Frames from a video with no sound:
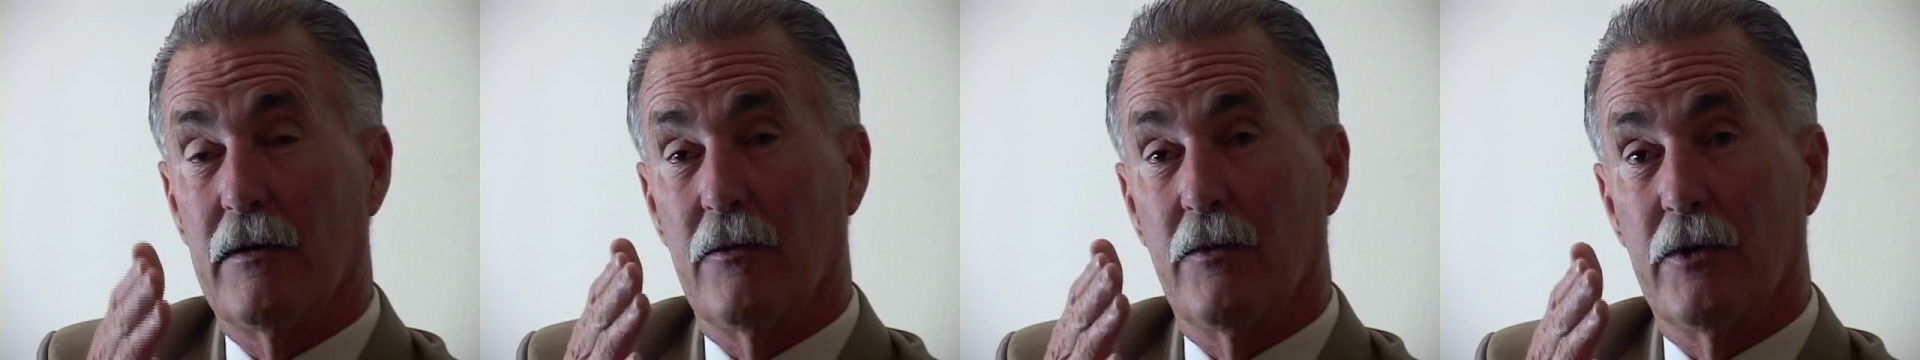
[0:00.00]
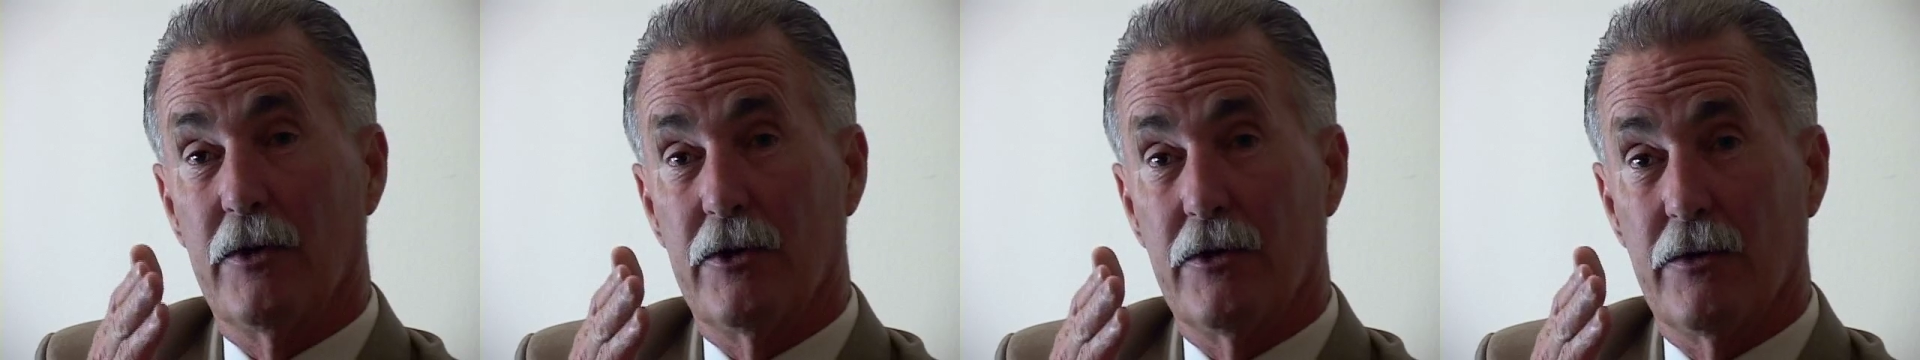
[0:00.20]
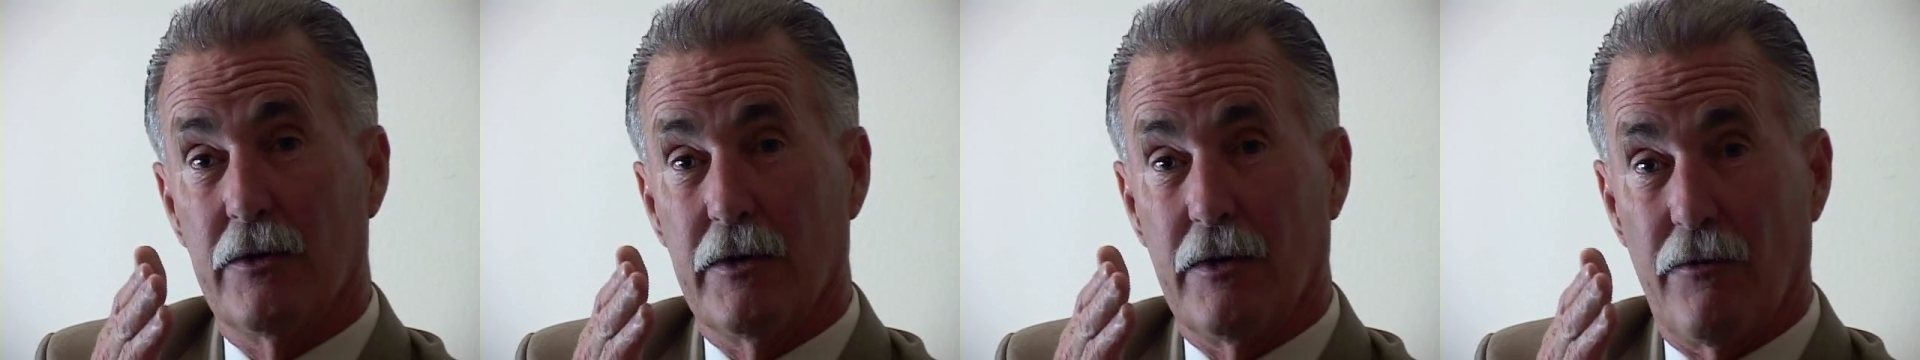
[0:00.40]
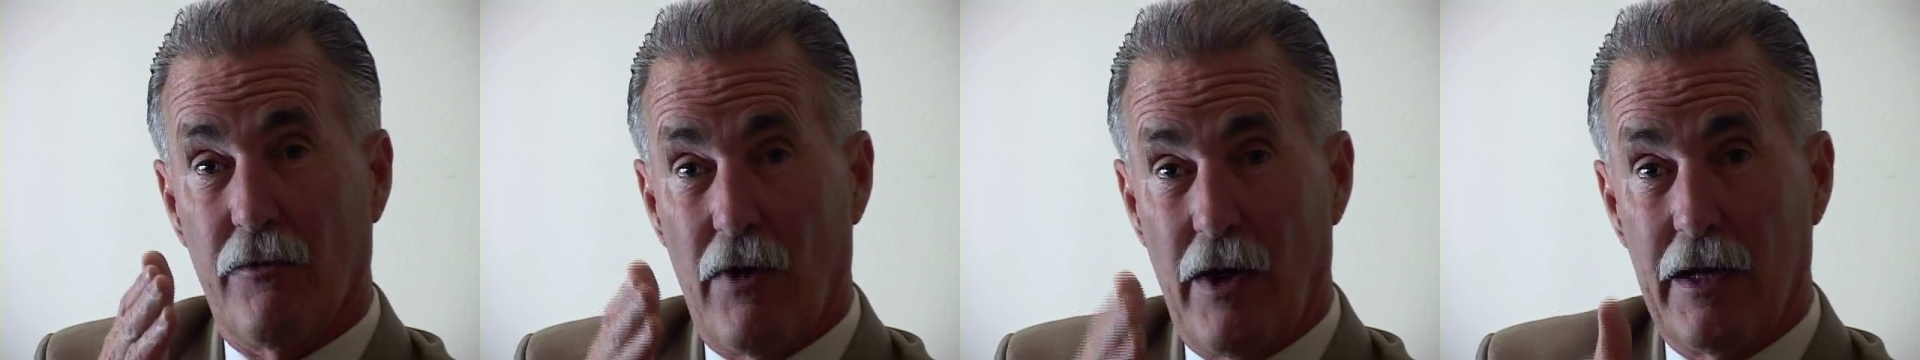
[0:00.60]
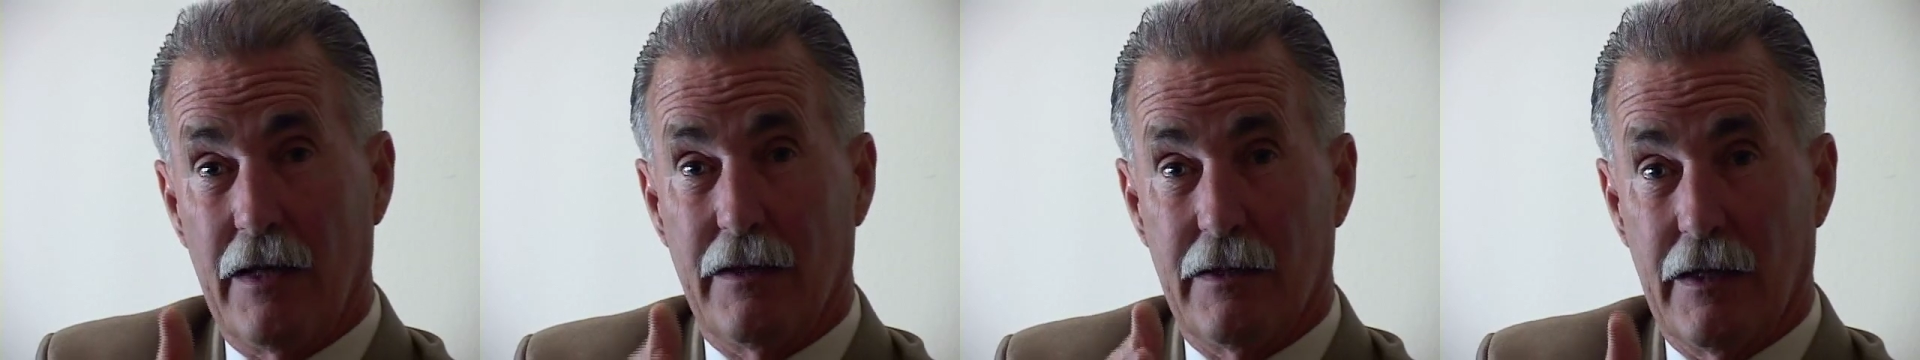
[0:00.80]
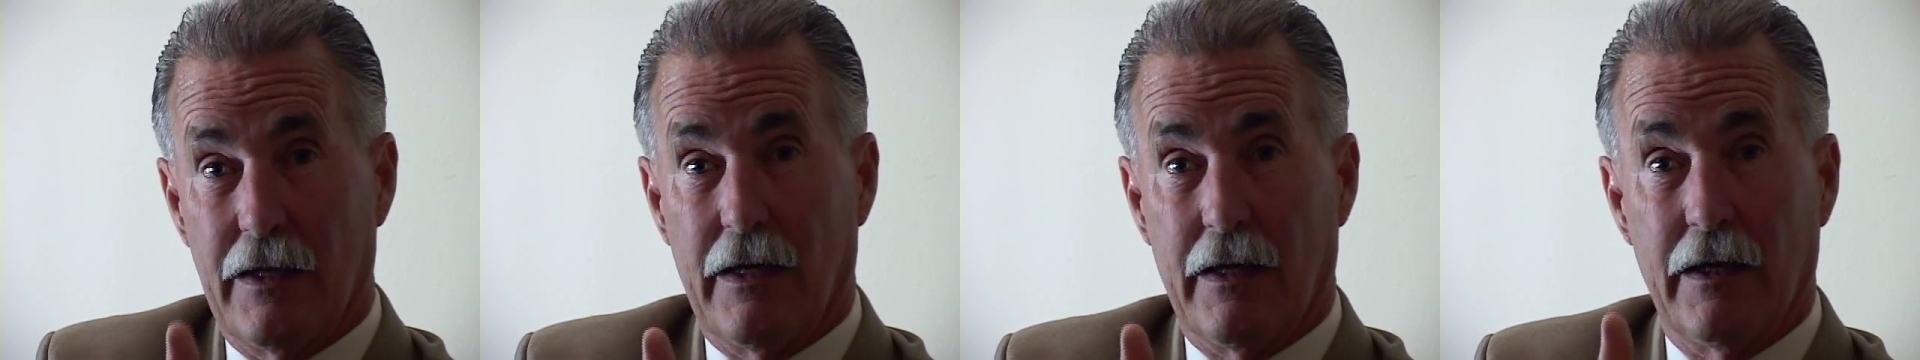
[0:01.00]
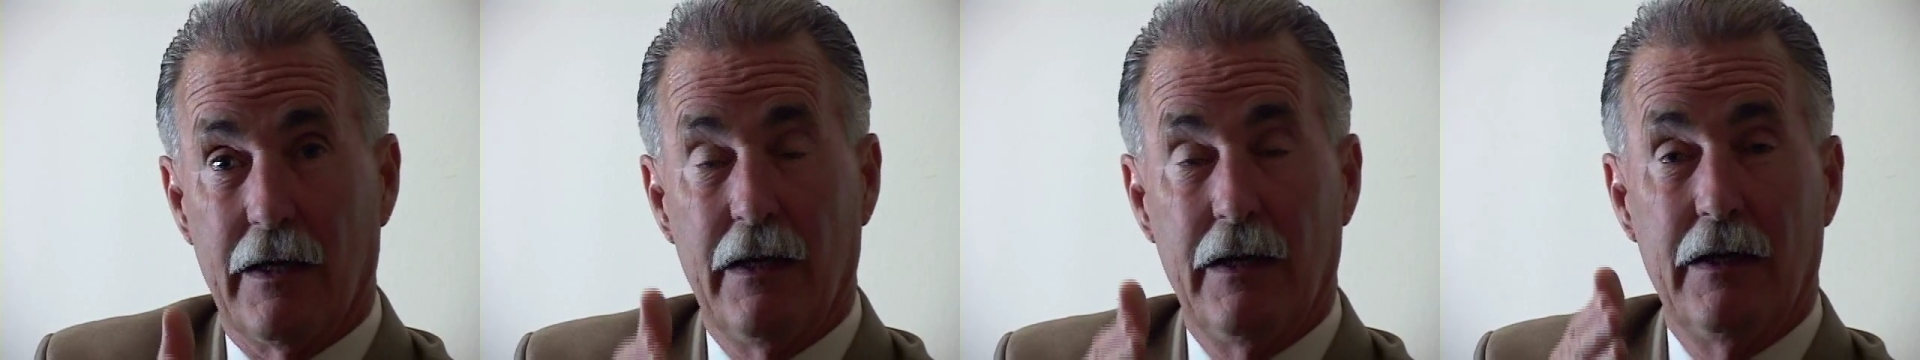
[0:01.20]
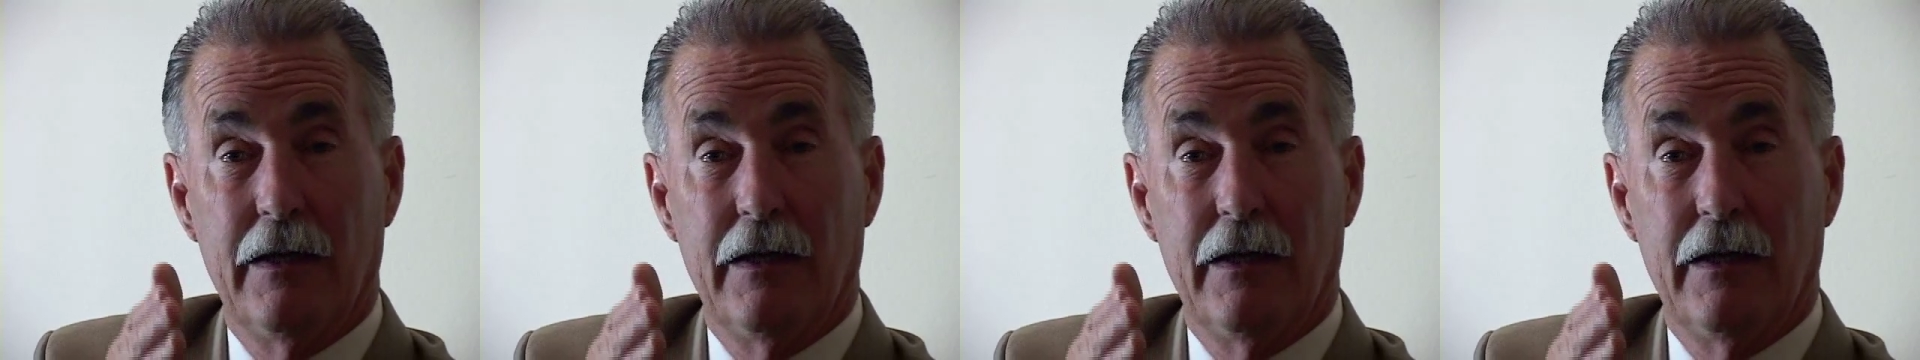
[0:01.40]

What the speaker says: that we're doing the right thing,